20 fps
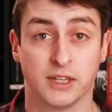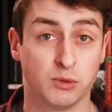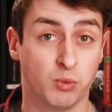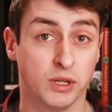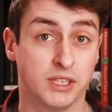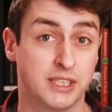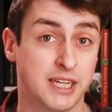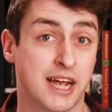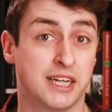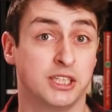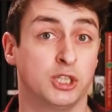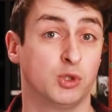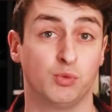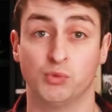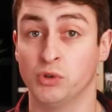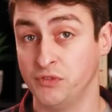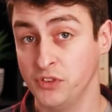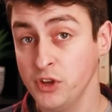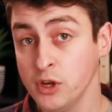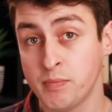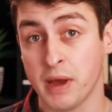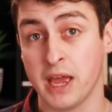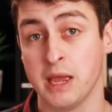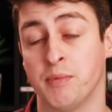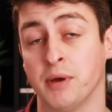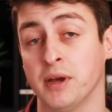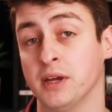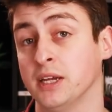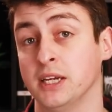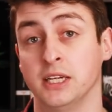That's what Dann's review
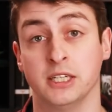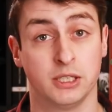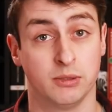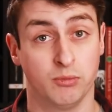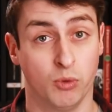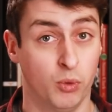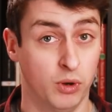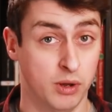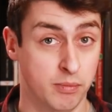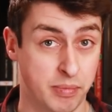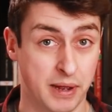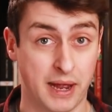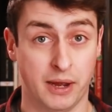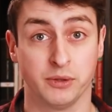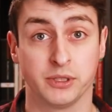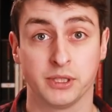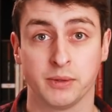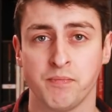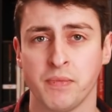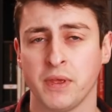paper is all about.